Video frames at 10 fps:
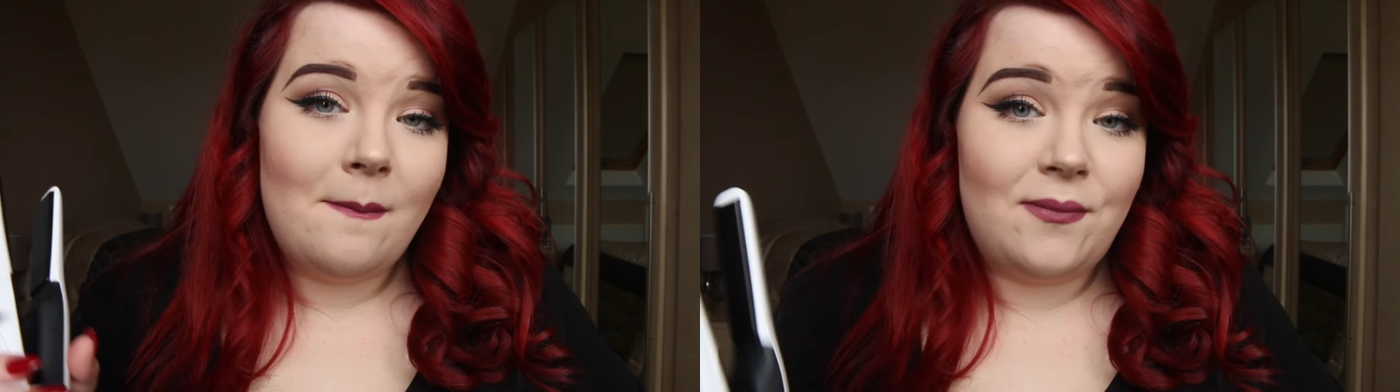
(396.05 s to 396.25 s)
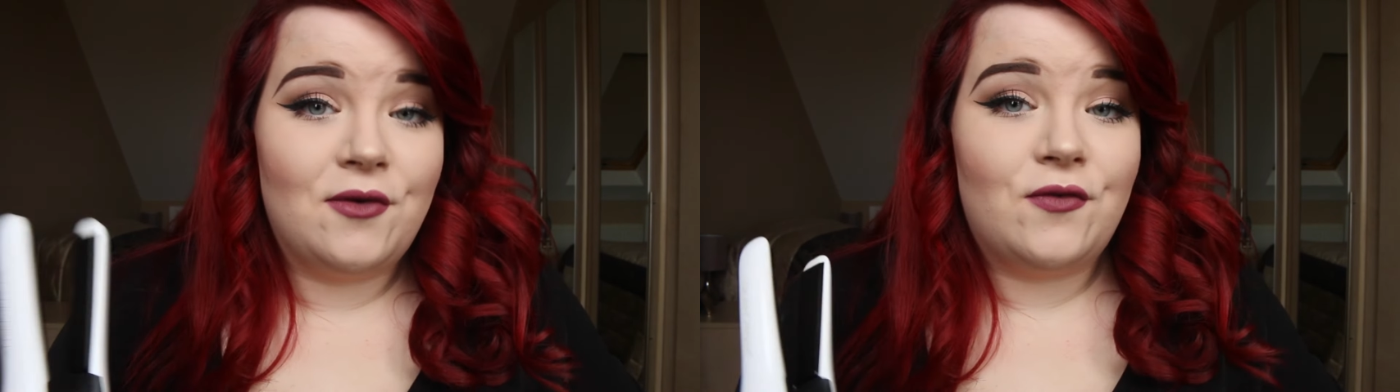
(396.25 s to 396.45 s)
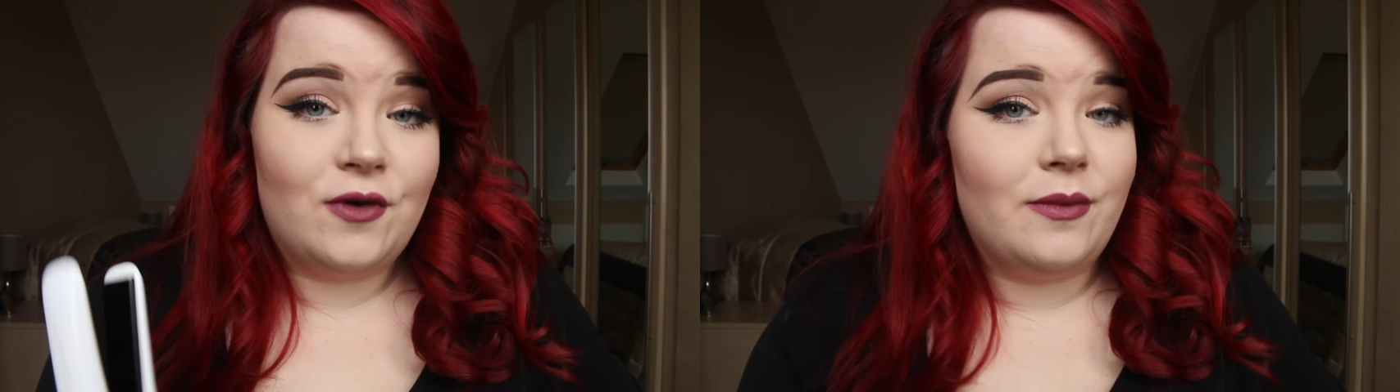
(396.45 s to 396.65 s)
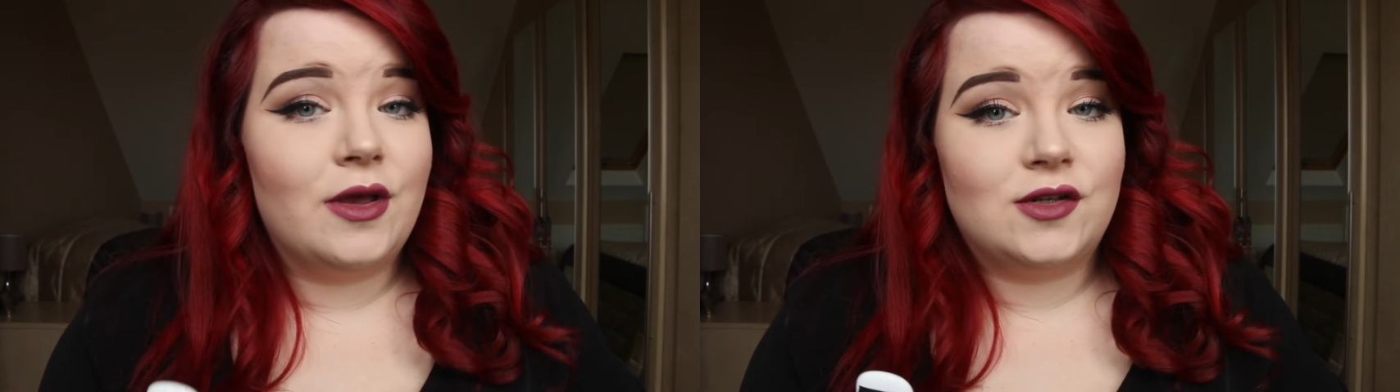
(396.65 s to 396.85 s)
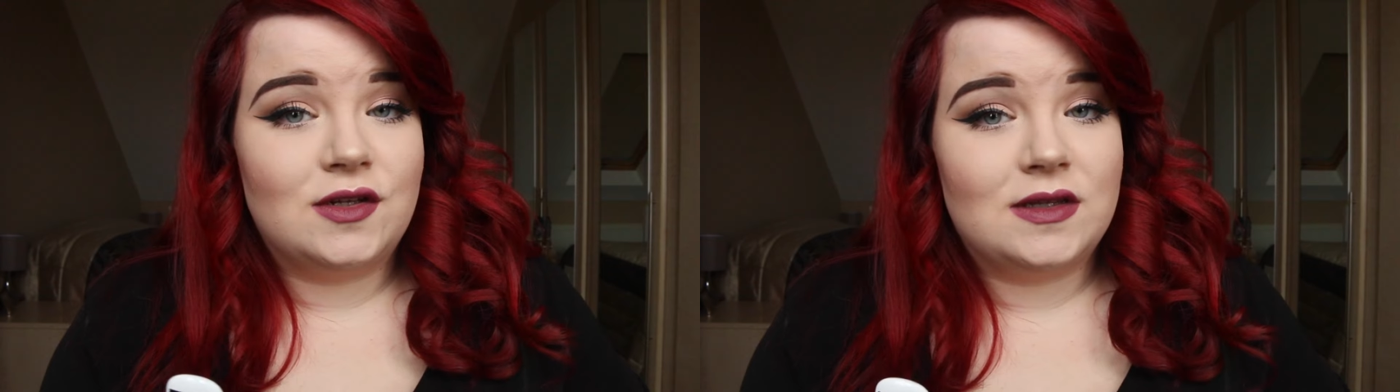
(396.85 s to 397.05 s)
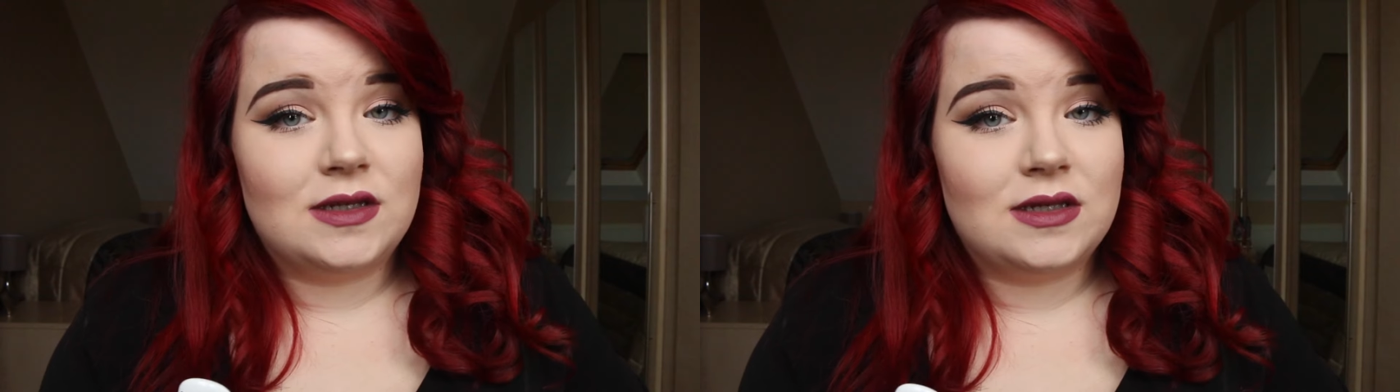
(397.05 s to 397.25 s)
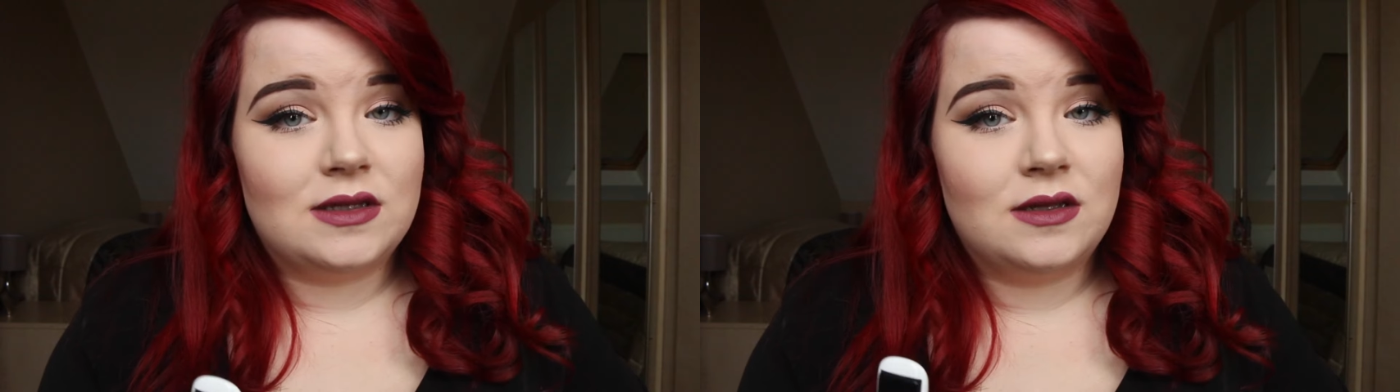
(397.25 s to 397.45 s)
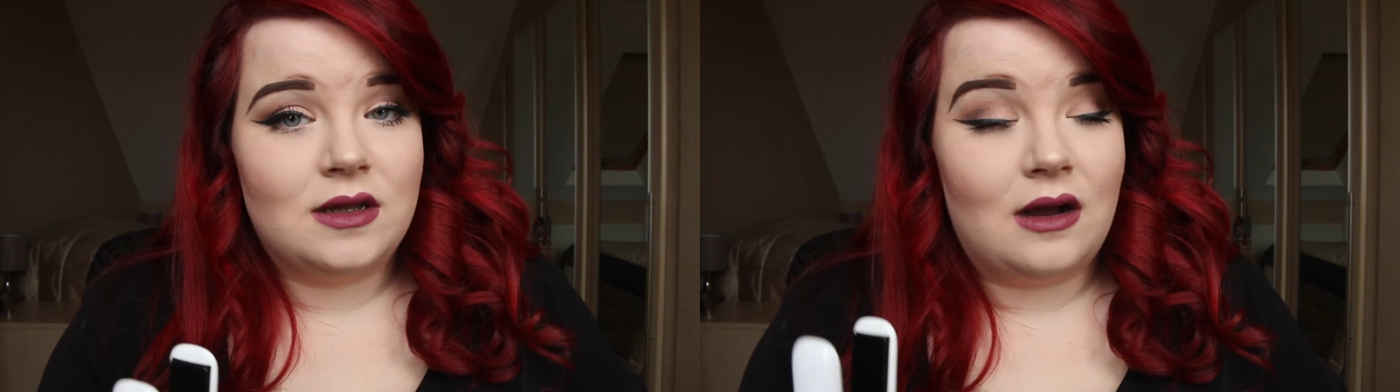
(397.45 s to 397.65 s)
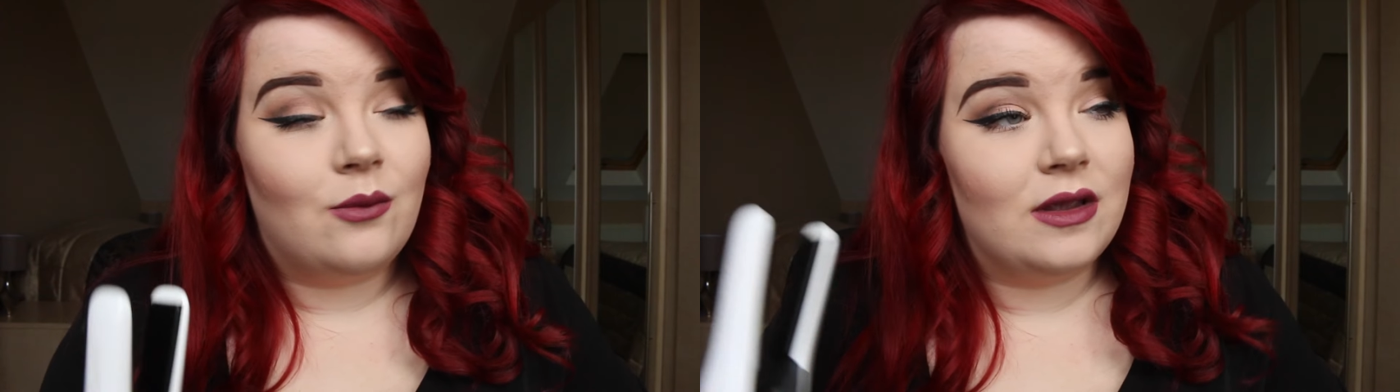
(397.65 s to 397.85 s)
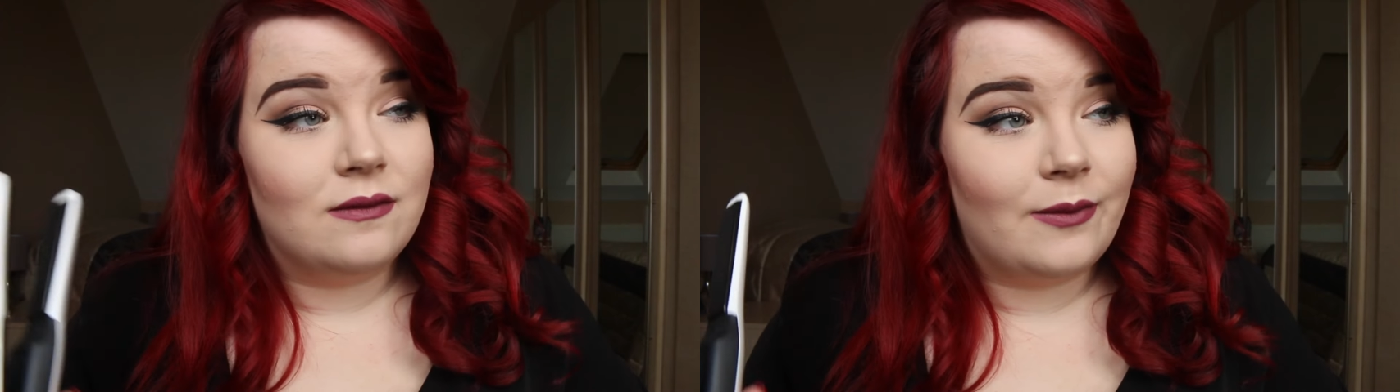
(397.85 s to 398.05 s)
But for emergencies, and
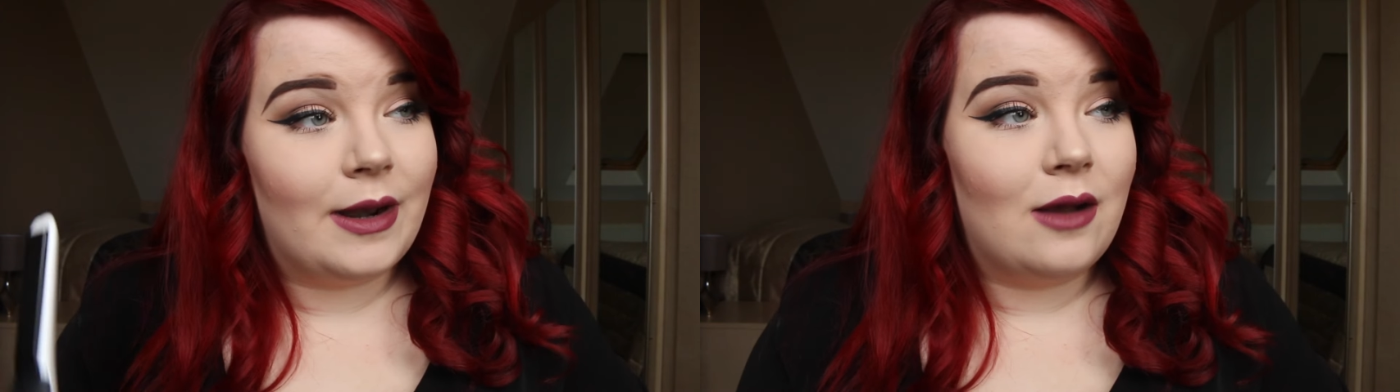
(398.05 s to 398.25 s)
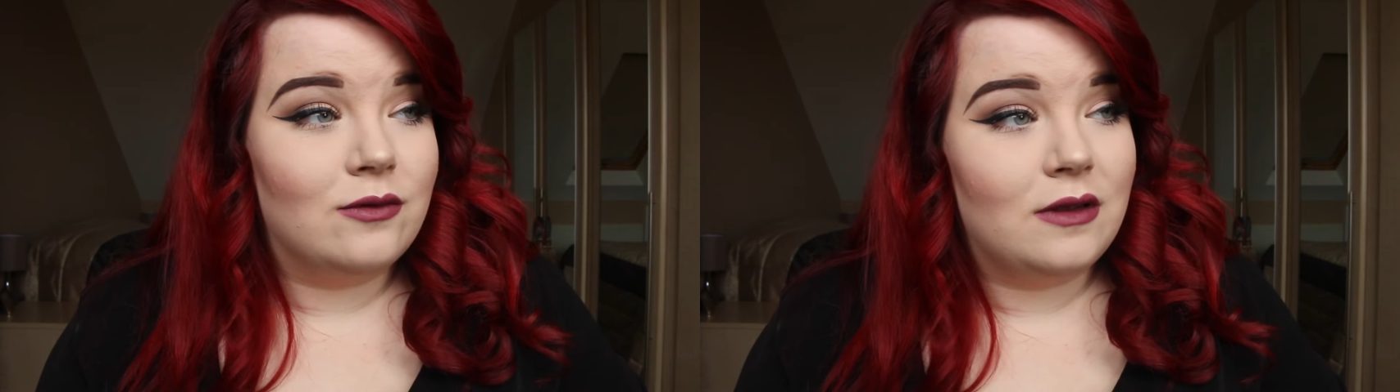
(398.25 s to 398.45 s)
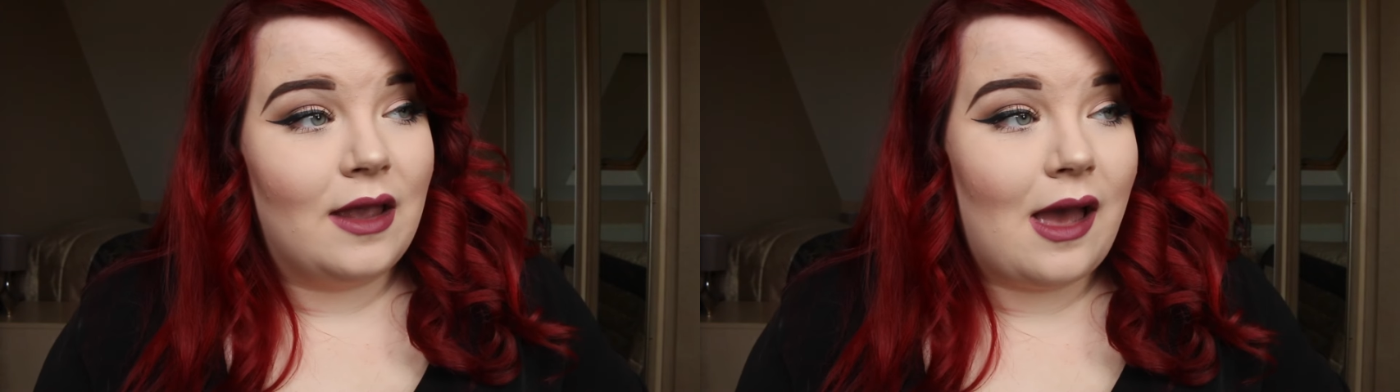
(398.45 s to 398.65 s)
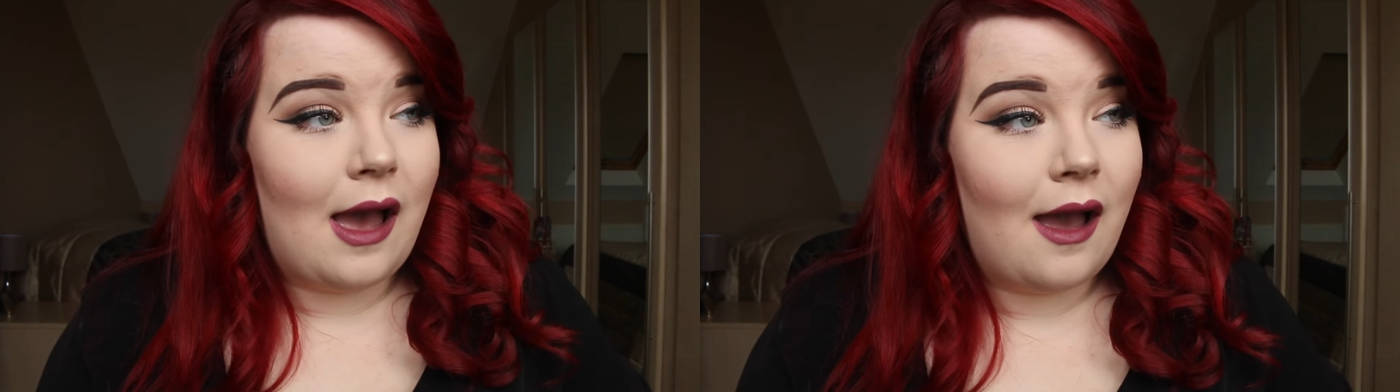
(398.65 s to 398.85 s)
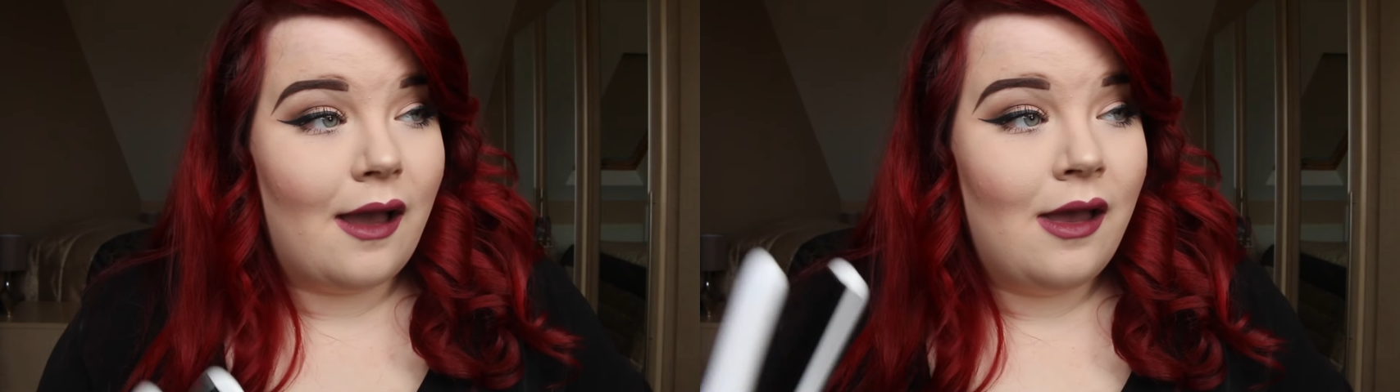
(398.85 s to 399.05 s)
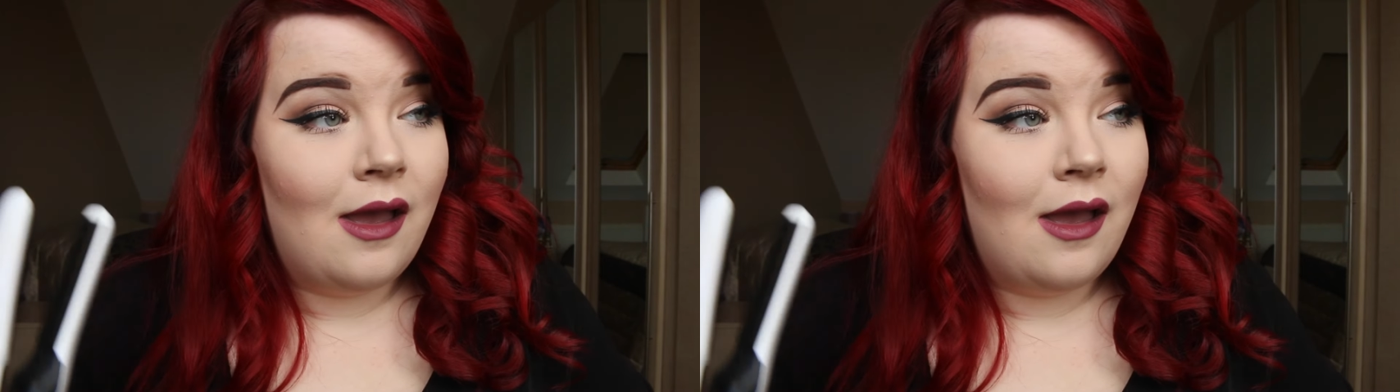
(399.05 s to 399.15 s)
when you've spent hours in your hair,